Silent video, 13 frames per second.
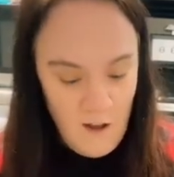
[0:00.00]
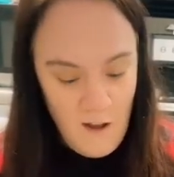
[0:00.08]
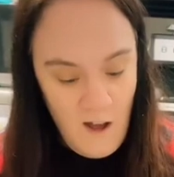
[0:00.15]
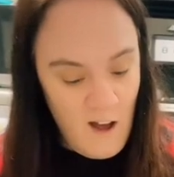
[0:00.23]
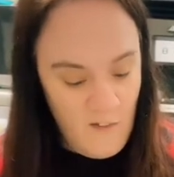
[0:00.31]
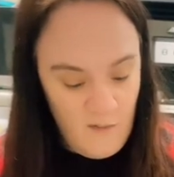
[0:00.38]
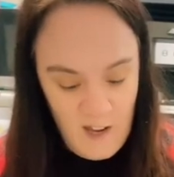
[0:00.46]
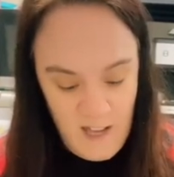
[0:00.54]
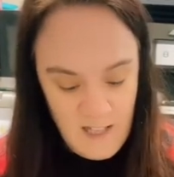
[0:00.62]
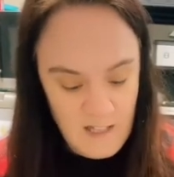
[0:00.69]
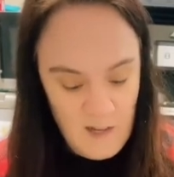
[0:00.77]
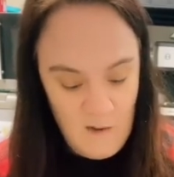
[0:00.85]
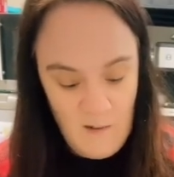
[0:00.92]
half the
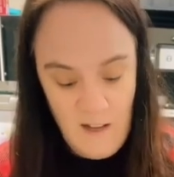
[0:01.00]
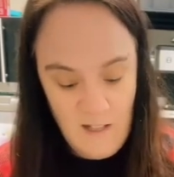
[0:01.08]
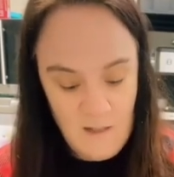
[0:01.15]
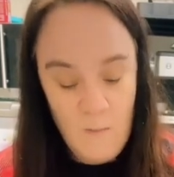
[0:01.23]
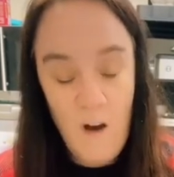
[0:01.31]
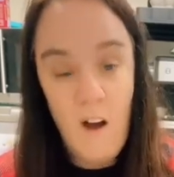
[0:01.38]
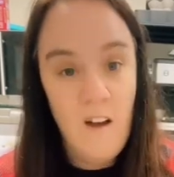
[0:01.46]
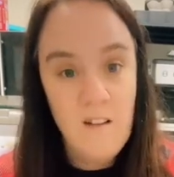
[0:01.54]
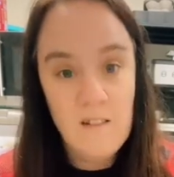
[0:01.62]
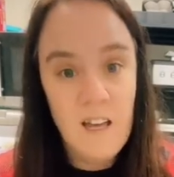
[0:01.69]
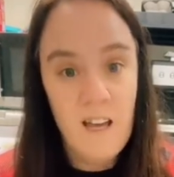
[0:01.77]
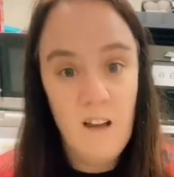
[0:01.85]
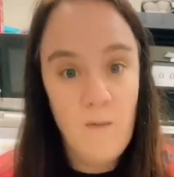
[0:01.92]
kids don't like
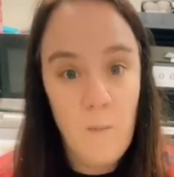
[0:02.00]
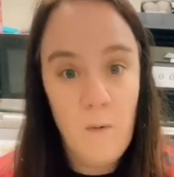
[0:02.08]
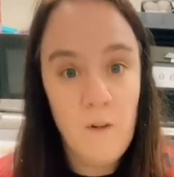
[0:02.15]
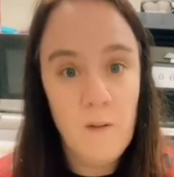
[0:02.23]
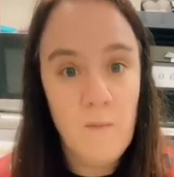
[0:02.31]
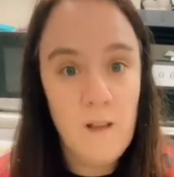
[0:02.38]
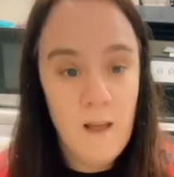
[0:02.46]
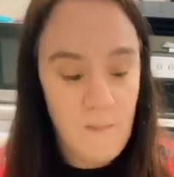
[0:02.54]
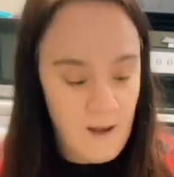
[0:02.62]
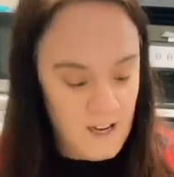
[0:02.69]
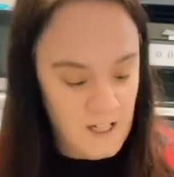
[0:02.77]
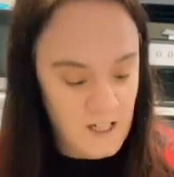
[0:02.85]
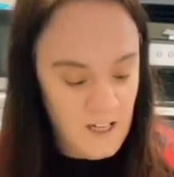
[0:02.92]
tomatoes, and if I put them in their
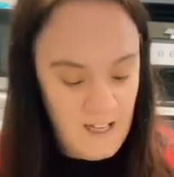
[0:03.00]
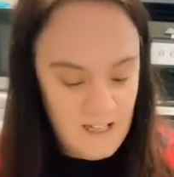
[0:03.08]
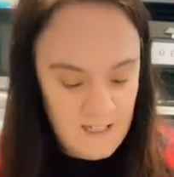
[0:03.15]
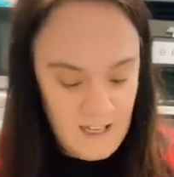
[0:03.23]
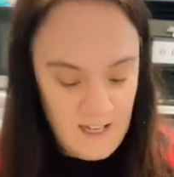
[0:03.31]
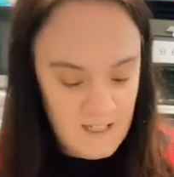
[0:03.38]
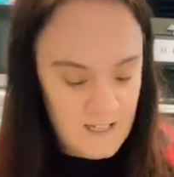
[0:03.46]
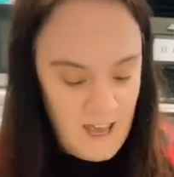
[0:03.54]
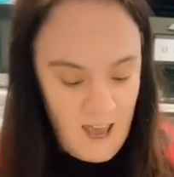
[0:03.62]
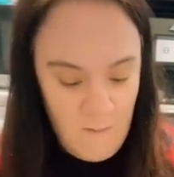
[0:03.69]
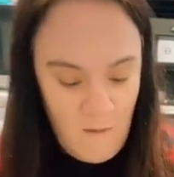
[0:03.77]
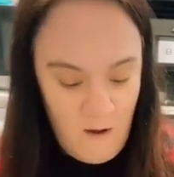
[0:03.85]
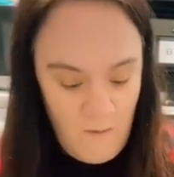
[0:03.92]
mac and cheese it's
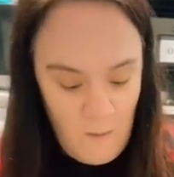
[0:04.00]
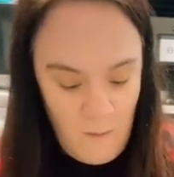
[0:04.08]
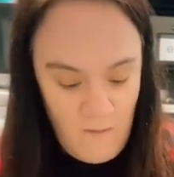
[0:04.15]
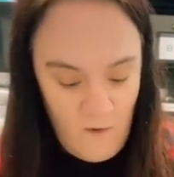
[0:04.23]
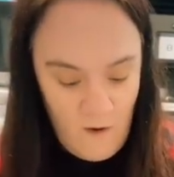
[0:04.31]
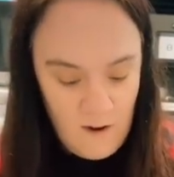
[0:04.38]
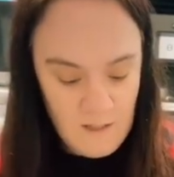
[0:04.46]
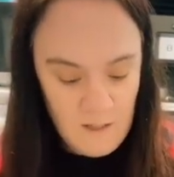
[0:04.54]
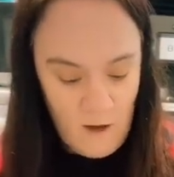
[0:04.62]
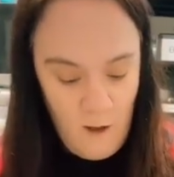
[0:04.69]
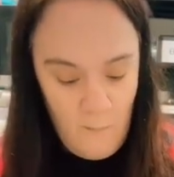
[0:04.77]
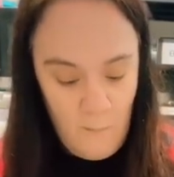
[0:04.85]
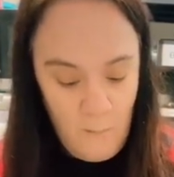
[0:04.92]
game over before I
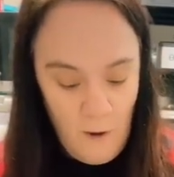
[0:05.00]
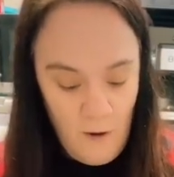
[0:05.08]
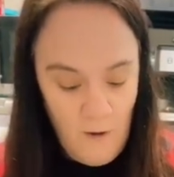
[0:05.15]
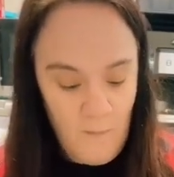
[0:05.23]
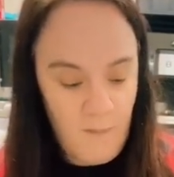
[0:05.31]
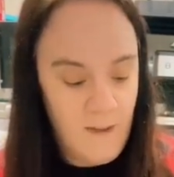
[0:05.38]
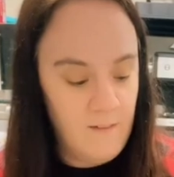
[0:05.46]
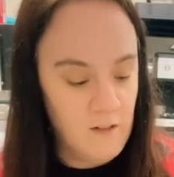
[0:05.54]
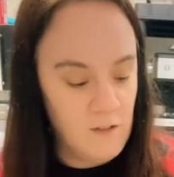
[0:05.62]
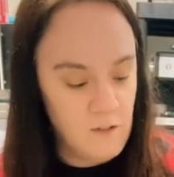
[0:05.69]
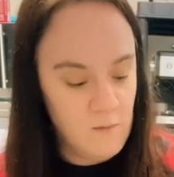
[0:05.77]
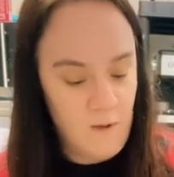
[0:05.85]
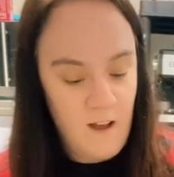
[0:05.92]
start. But they're a
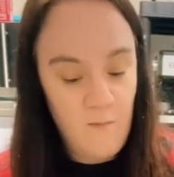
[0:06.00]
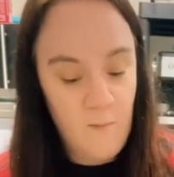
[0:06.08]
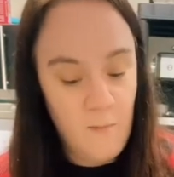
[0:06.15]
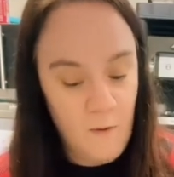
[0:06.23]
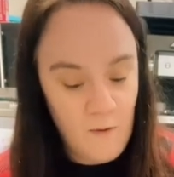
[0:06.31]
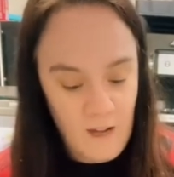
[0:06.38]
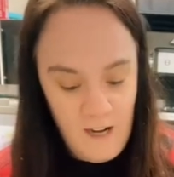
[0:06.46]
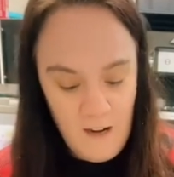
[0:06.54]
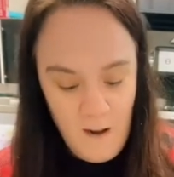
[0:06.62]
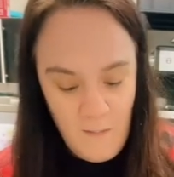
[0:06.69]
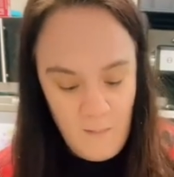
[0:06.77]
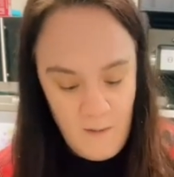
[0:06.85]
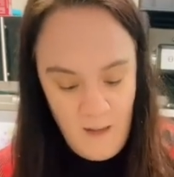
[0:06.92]
good way of bulking it
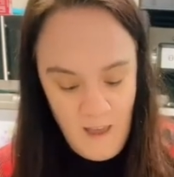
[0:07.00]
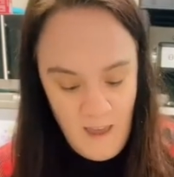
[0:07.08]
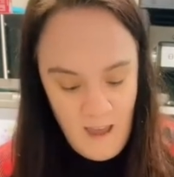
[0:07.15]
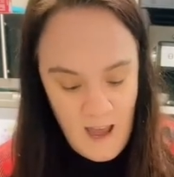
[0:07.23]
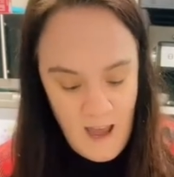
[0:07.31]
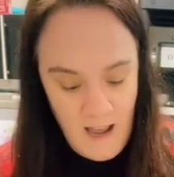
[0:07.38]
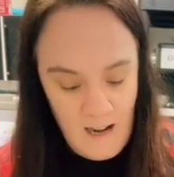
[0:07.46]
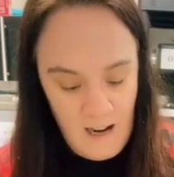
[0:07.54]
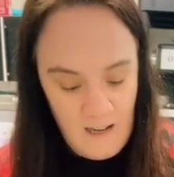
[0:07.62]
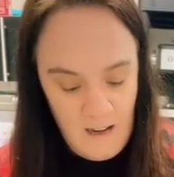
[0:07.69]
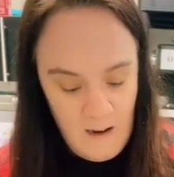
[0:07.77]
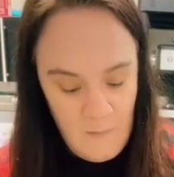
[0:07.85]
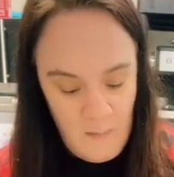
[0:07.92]
up and
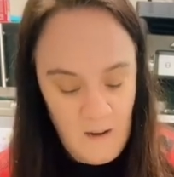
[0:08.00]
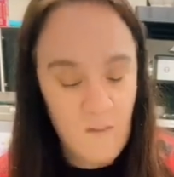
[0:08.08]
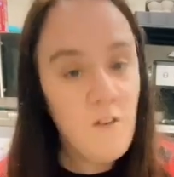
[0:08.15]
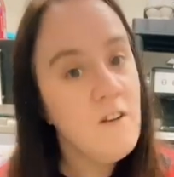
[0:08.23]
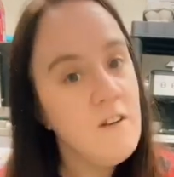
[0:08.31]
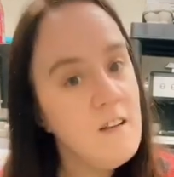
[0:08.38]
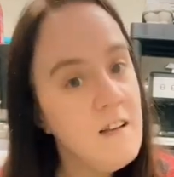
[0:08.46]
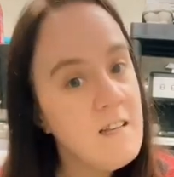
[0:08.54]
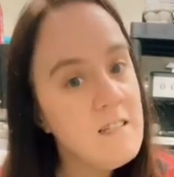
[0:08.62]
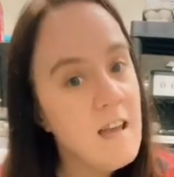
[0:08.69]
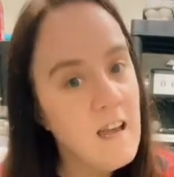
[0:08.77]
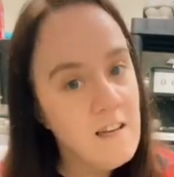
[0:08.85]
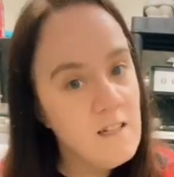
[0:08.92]
adding a bit of
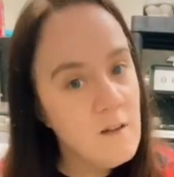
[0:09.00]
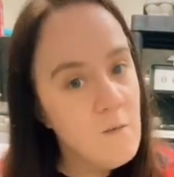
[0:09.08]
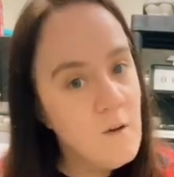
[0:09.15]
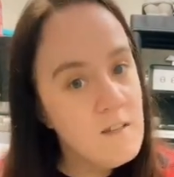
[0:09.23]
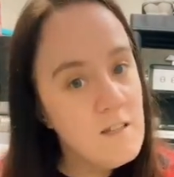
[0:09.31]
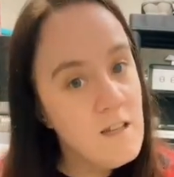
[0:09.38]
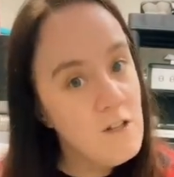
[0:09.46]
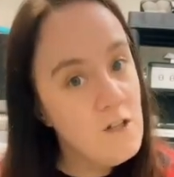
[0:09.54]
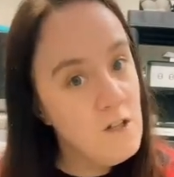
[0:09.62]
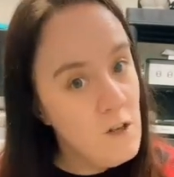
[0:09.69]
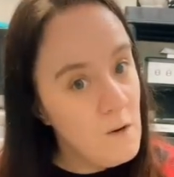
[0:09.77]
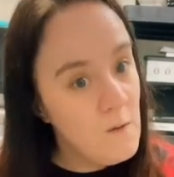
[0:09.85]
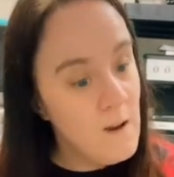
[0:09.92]
goodness into the ones that
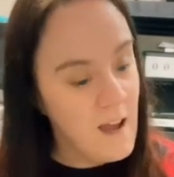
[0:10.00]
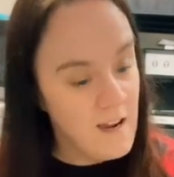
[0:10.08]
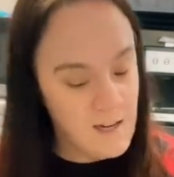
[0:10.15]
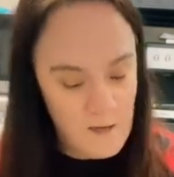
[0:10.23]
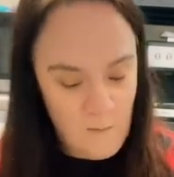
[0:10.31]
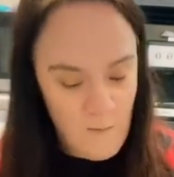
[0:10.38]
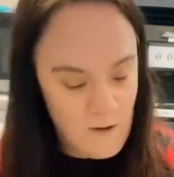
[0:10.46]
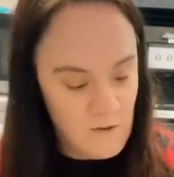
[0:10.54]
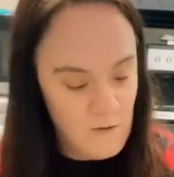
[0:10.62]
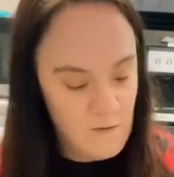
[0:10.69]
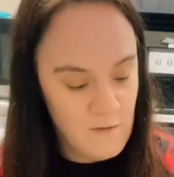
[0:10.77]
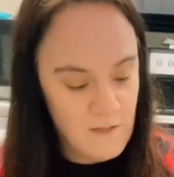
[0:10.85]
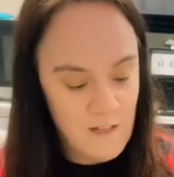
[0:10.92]
do like
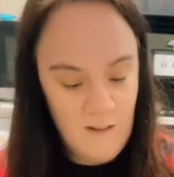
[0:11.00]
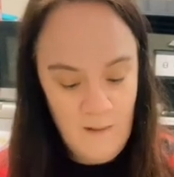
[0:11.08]
tomatoes.